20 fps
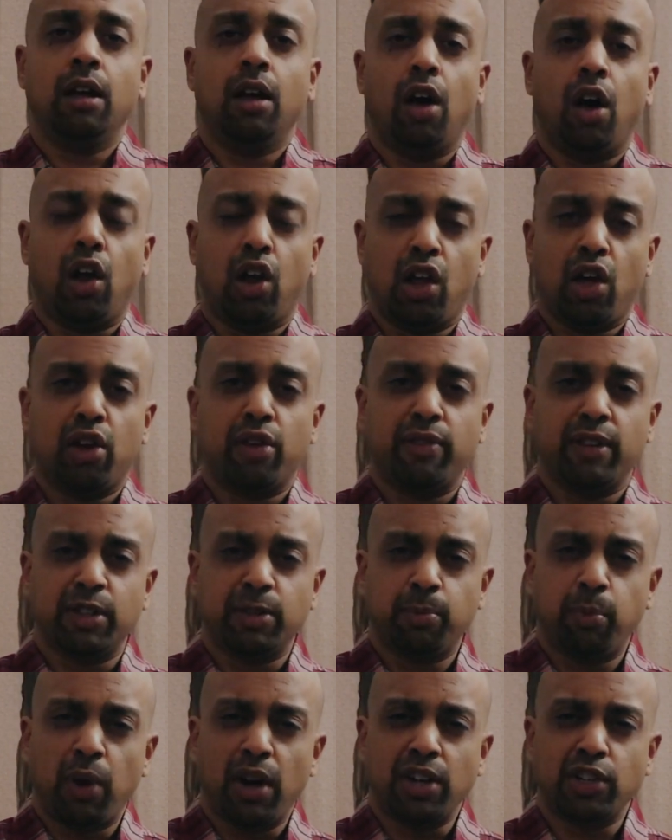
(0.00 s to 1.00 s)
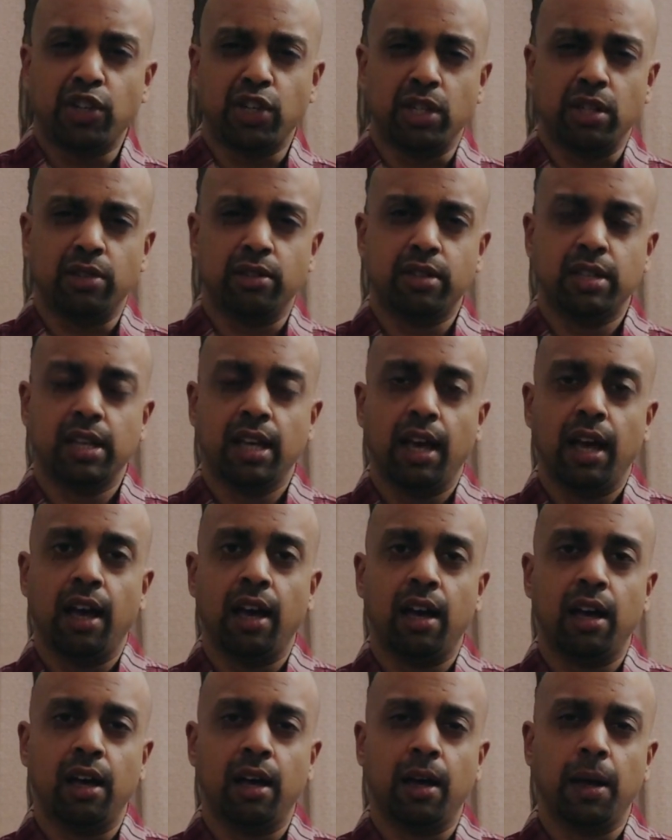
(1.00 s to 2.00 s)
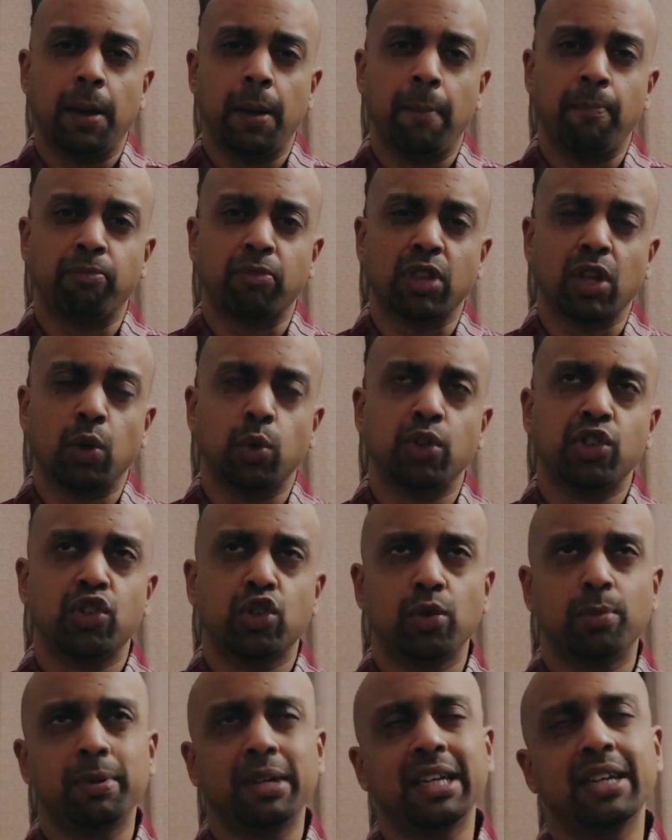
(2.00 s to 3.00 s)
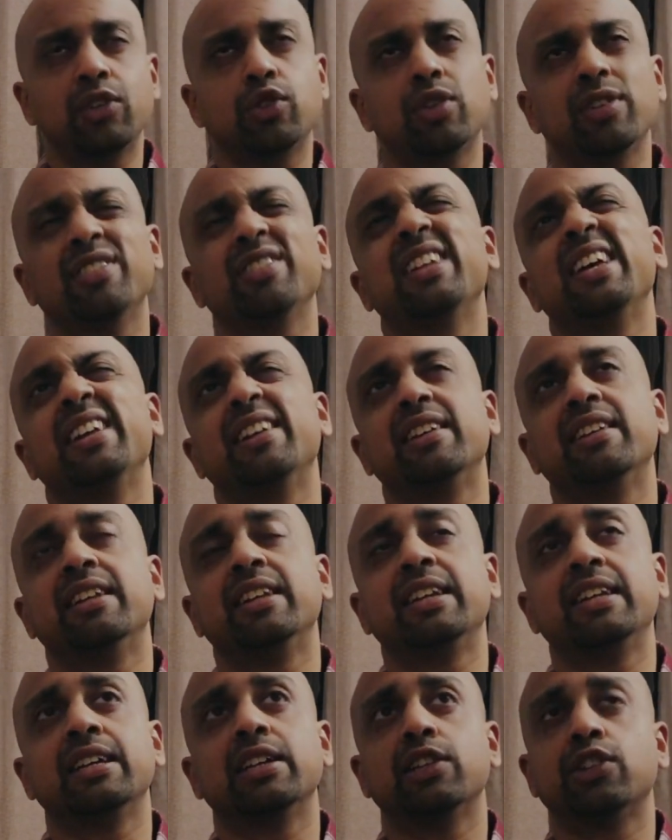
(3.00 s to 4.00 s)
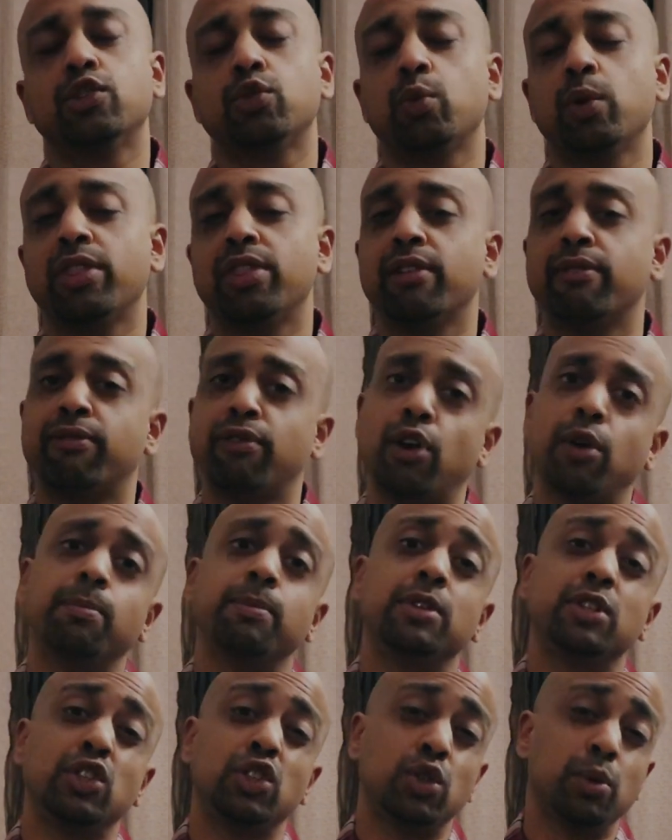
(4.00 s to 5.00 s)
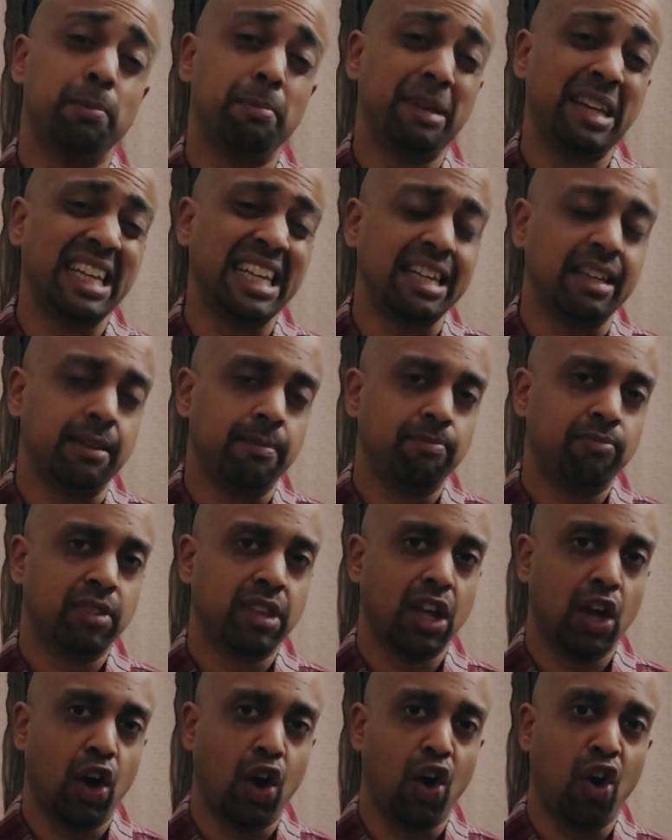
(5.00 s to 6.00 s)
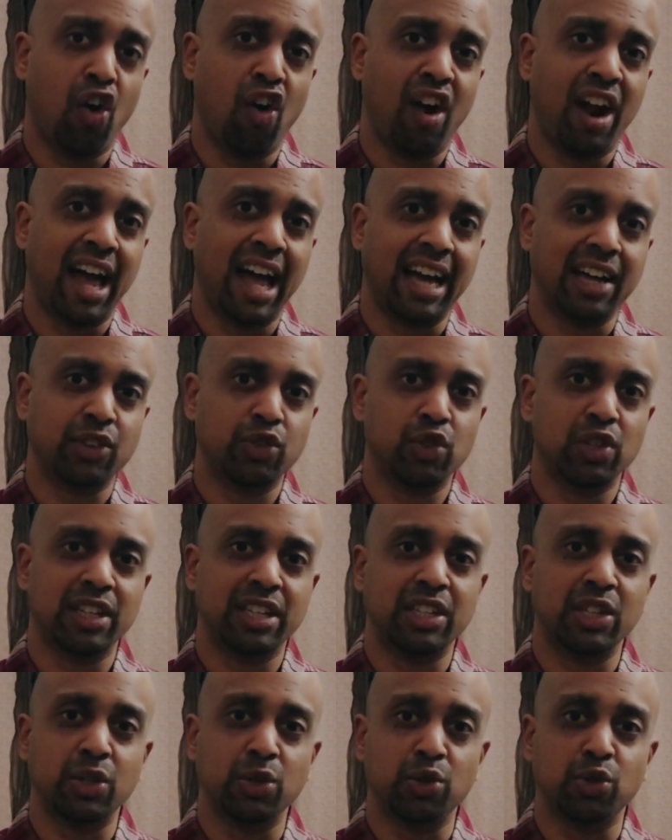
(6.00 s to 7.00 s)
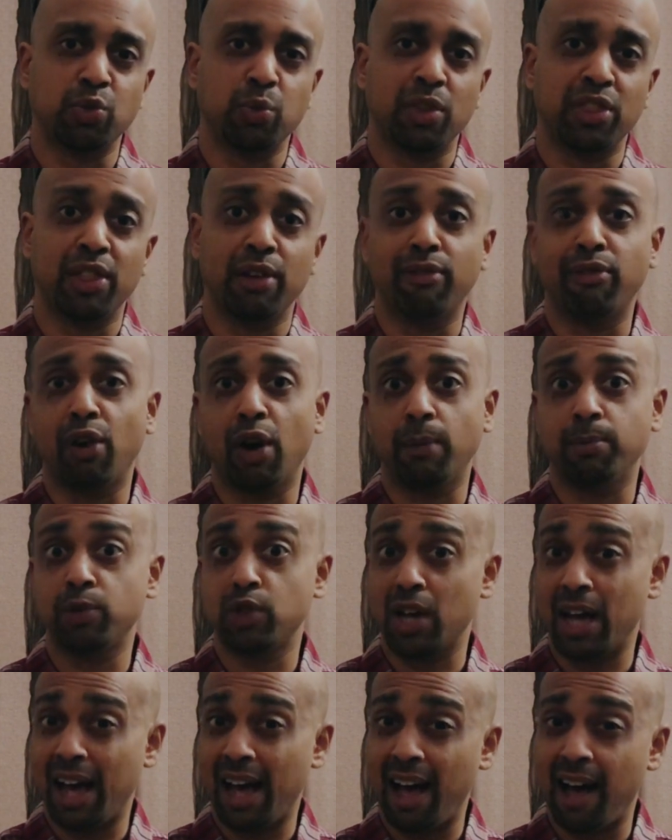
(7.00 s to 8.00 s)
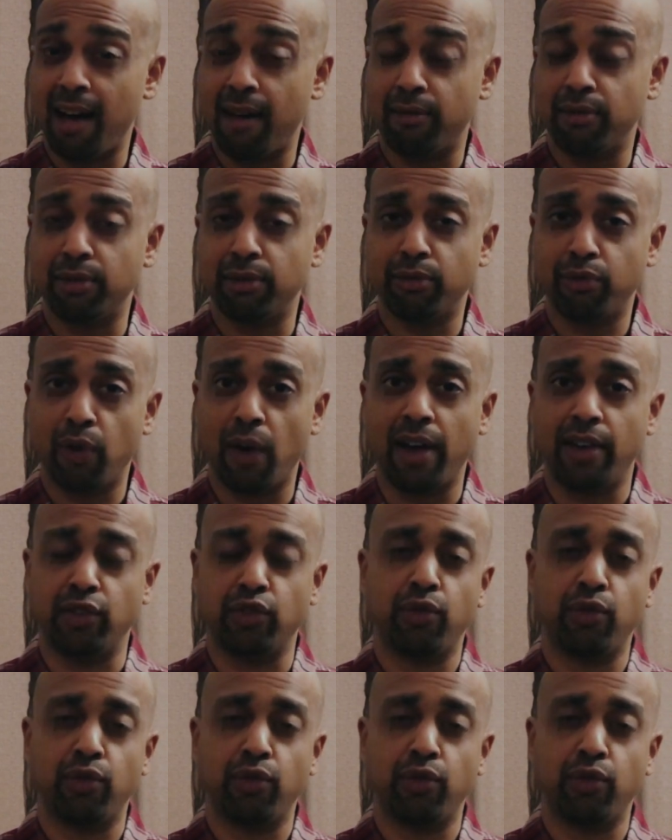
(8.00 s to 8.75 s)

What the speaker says: A lot of expressions which could be translated in English with the verb to be are actually used with the verb to have in French.